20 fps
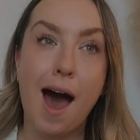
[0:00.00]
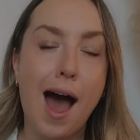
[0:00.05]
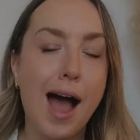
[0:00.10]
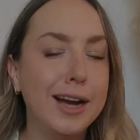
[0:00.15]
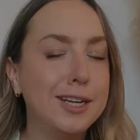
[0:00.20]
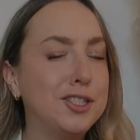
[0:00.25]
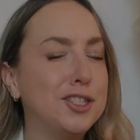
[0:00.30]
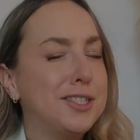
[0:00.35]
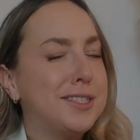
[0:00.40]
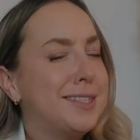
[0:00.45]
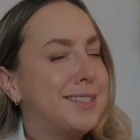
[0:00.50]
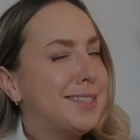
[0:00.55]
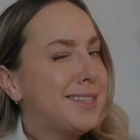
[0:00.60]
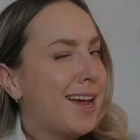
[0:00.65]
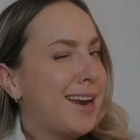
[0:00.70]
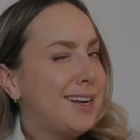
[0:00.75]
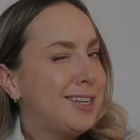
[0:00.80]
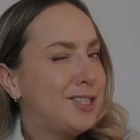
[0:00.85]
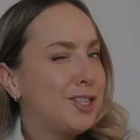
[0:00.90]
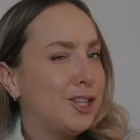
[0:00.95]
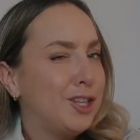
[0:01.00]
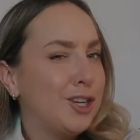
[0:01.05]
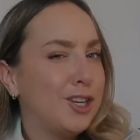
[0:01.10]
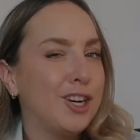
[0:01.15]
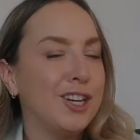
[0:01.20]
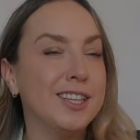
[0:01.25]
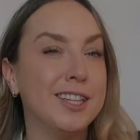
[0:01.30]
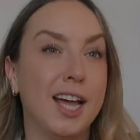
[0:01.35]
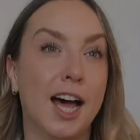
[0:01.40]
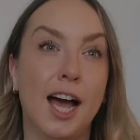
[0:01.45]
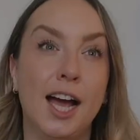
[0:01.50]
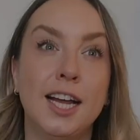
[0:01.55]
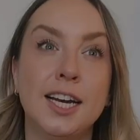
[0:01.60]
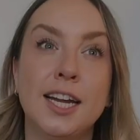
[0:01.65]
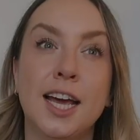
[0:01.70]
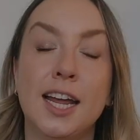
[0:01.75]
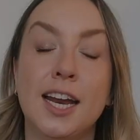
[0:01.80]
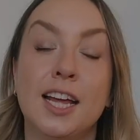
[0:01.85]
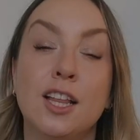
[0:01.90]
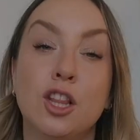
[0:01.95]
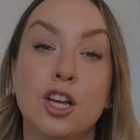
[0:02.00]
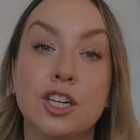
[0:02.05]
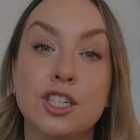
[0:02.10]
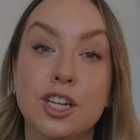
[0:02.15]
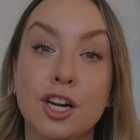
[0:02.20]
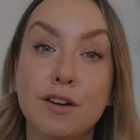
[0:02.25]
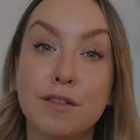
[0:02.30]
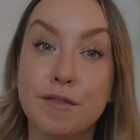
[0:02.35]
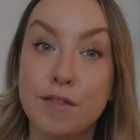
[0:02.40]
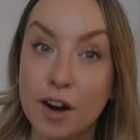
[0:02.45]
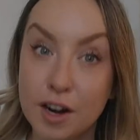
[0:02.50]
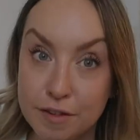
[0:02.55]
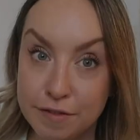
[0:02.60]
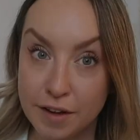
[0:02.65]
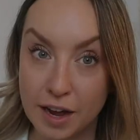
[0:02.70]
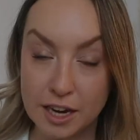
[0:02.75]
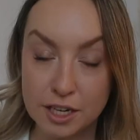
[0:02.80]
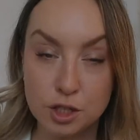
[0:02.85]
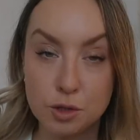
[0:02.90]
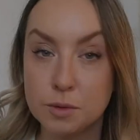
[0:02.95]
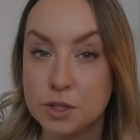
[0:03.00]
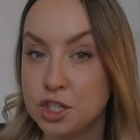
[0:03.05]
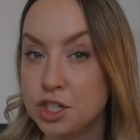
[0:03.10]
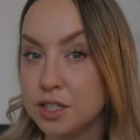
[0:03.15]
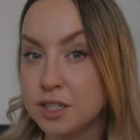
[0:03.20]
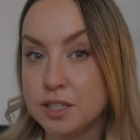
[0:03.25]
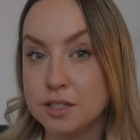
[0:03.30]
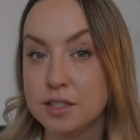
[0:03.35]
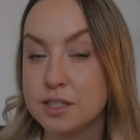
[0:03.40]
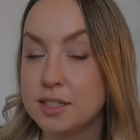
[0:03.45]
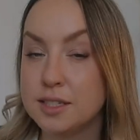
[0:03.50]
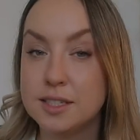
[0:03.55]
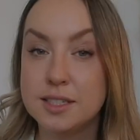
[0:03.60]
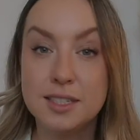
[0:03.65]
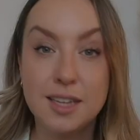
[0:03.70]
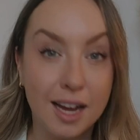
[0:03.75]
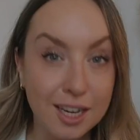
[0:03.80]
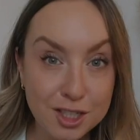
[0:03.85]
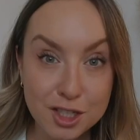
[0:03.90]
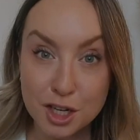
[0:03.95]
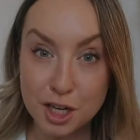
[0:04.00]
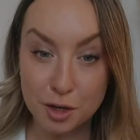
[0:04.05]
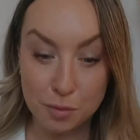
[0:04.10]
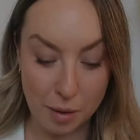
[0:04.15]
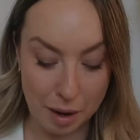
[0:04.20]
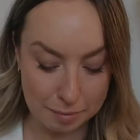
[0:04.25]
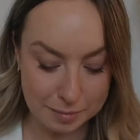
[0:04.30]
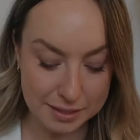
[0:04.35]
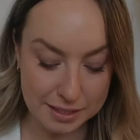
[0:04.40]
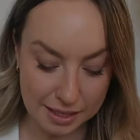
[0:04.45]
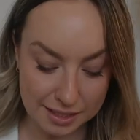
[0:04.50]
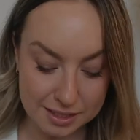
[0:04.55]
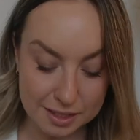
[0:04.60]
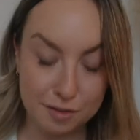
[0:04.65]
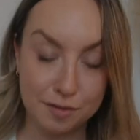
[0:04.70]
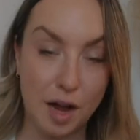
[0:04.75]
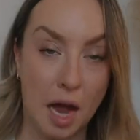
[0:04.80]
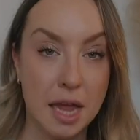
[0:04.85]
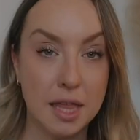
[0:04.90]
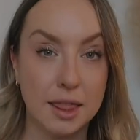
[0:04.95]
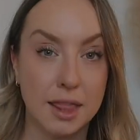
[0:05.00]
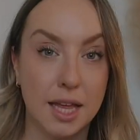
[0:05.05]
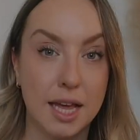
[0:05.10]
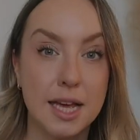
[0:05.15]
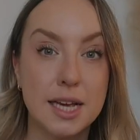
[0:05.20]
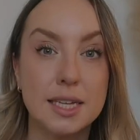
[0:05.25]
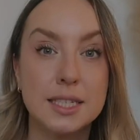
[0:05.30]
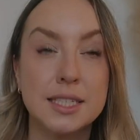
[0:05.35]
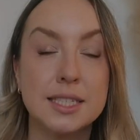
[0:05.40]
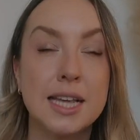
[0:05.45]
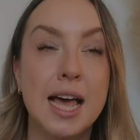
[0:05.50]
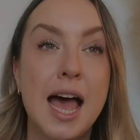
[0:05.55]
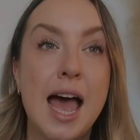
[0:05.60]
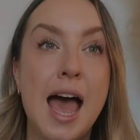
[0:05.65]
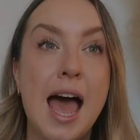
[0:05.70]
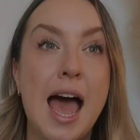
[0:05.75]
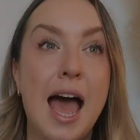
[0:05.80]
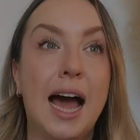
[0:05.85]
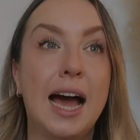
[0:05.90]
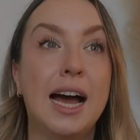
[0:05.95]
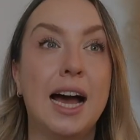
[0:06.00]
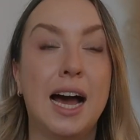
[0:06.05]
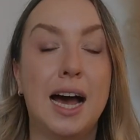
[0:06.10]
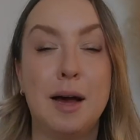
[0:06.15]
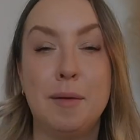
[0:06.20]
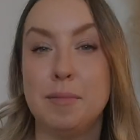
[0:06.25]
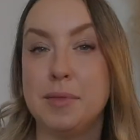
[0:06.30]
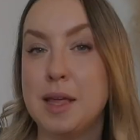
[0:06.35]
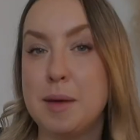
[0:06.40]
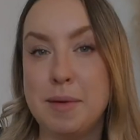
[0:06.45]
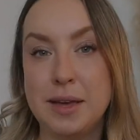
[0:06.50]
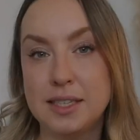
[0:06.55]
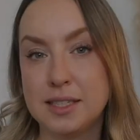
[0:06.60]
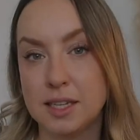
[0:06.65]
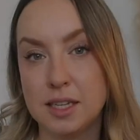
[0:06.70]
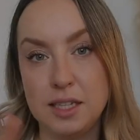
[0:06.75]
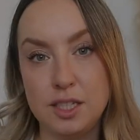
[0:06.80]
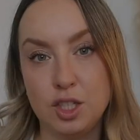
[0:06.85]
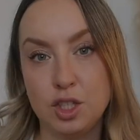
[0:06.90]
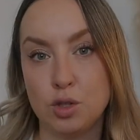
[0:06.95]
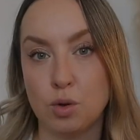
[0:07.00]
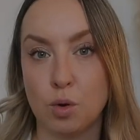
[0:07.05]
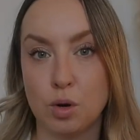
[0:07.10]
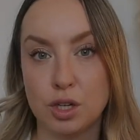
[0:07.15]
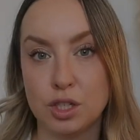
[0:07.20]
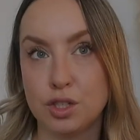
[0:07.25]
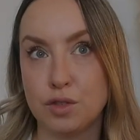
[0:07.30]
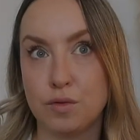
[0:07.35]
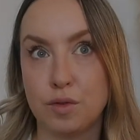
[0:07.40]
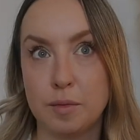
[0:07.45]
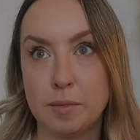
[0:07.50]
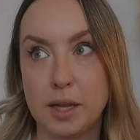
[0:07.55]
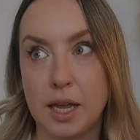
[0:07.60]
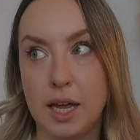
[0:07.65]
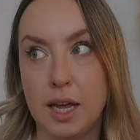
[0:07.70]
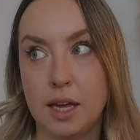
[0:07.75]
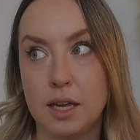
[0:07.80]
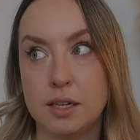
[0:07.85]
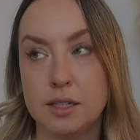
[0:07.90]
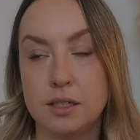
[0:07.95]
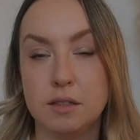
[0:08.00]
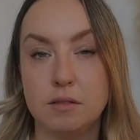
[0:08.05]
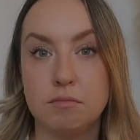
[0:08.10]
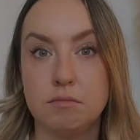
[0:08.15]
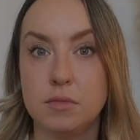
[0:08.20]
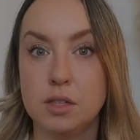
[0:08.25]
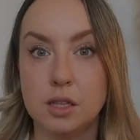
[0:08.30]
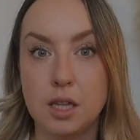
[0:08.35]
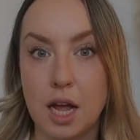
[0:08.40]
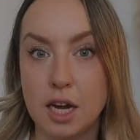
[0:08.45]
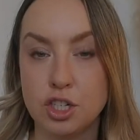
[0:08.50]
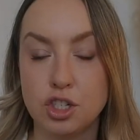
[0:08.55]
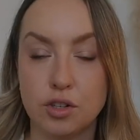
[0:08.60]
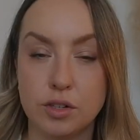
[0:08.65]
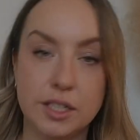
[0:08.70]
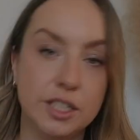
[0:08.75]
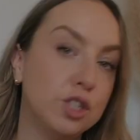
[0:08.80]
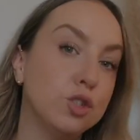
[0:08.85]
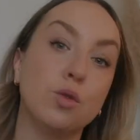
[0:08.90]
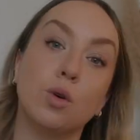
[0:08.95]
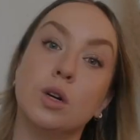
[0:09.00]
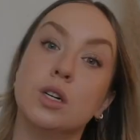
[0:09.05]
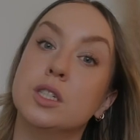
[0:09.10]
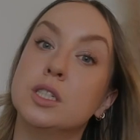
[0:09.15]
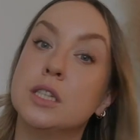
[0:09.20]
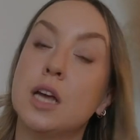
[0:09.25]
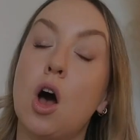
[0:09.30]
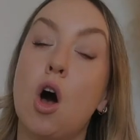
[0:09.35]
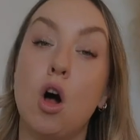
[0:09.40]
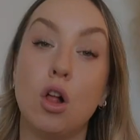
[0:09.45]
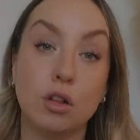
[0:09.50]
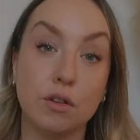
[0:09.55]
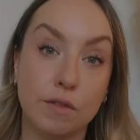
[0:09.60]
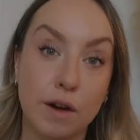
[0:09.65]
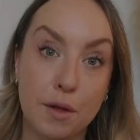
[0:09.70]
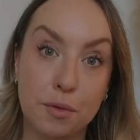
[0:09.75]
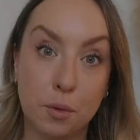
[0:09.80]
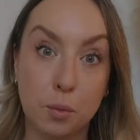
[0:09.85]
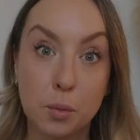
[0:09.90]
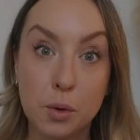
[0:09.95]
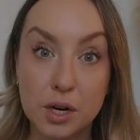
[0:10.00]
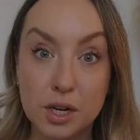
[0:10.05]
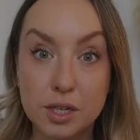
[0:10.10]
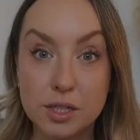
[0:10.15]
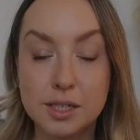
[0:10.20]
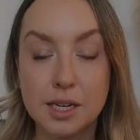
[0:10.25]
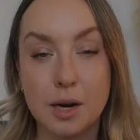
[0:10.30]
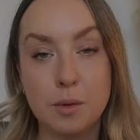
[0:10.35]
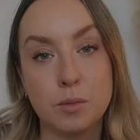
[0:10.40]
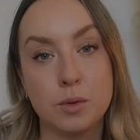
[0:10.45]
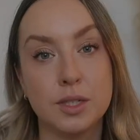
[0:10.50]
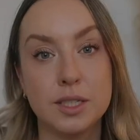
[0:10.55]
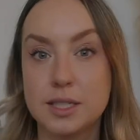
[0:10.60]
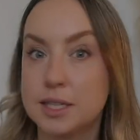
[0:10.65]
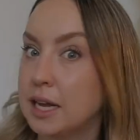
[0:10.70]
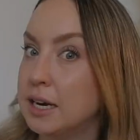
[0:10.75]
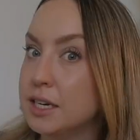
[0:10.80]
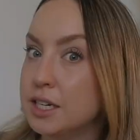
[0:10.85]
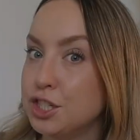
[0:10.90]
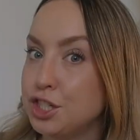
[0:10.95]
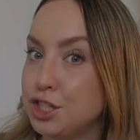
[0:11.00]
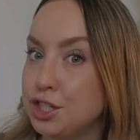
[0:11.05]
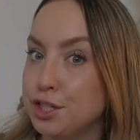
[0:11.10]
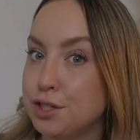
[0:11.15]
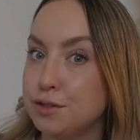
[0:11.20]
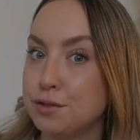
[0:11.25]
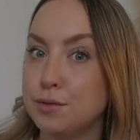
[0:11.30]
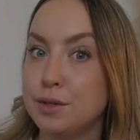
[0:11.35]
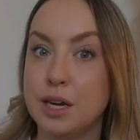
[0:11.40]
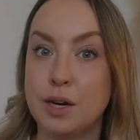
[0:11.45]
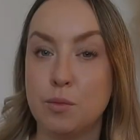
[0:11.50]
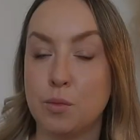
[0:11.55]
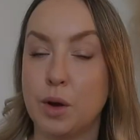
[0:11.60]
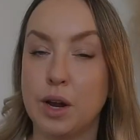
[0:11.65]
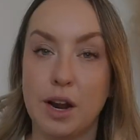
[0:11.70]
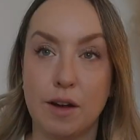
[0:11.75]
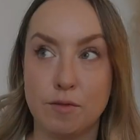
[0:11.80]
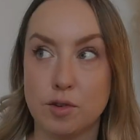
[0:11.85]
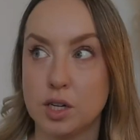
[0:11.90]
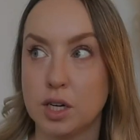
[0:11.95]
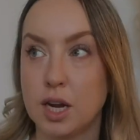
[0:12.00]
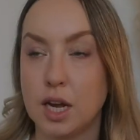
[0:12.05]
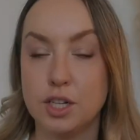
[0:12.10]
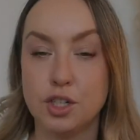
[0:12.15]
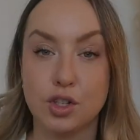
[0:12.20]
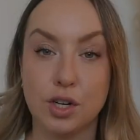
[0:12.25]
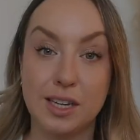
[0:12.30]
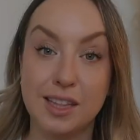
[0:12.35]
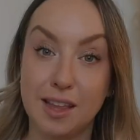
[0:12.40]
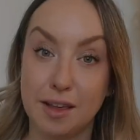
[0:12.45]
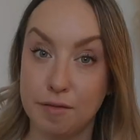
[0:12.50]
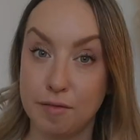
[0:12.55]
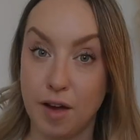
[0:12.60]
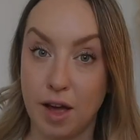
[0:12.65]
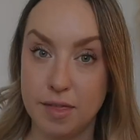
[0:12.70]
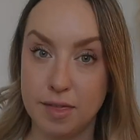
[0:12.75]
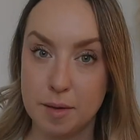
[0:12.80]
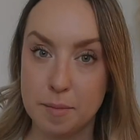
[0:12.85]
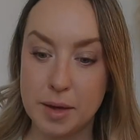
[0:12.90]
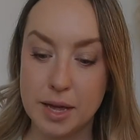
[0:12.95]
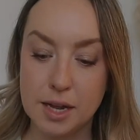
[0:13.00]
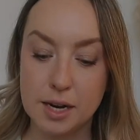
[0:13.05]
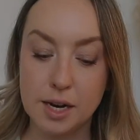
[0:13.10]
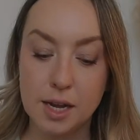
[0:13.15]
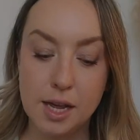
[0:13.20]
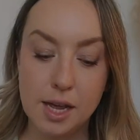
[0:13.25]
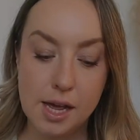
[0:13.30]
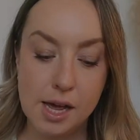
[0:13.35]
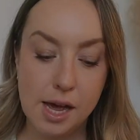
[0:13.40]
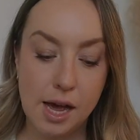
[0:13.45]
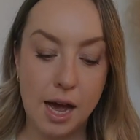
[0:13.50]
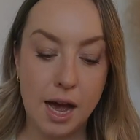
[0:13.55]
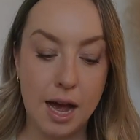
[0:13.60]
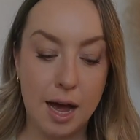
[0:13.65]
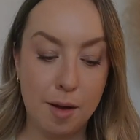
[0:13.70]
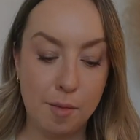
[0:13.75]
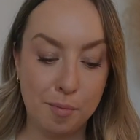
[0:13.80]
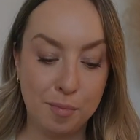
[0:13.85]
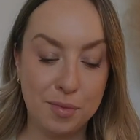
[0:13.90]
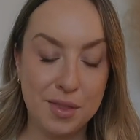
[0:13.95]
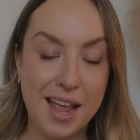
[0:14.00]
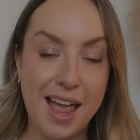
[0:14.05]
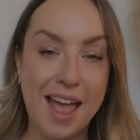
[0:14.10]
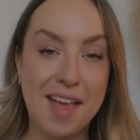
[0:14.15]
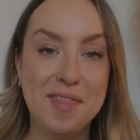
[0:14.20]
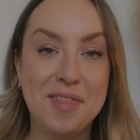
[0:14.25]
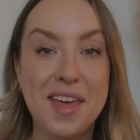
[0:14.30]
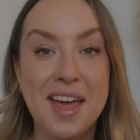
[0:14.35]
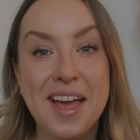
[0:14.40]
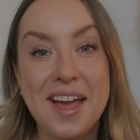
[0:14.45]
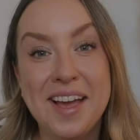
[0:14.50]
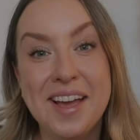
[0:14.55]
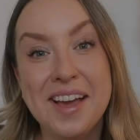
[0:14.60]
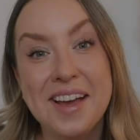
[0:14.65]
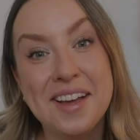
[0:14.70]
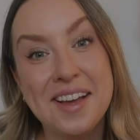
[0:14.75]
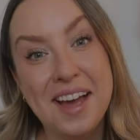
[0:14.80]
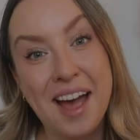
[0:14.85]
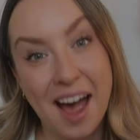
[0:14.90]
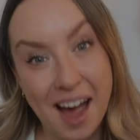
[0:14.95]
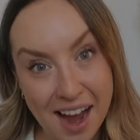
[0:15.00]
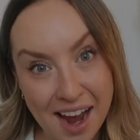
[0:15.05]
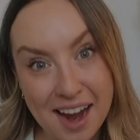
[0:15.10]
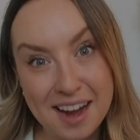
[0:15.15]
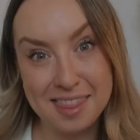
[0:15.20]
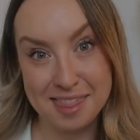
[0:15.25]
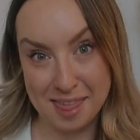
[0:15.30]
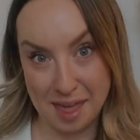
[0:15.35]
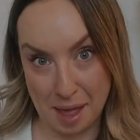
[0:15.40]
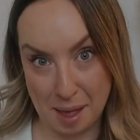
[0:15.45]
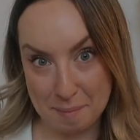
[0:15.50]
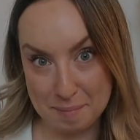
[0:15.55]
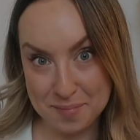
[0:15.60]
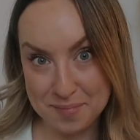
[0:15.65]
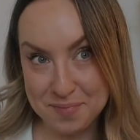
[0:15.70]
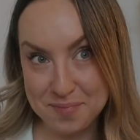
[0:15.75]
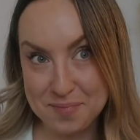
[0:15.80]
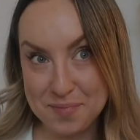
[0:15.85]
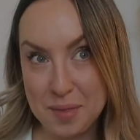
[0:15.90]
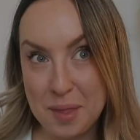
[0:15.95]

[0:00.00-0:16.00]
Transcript: I just decided to look online, and I looked on Farfetch, which is such a good website to find things. They basically source from like luxury stores all around the world and will send it to you in whatever country they find them in. And they had them,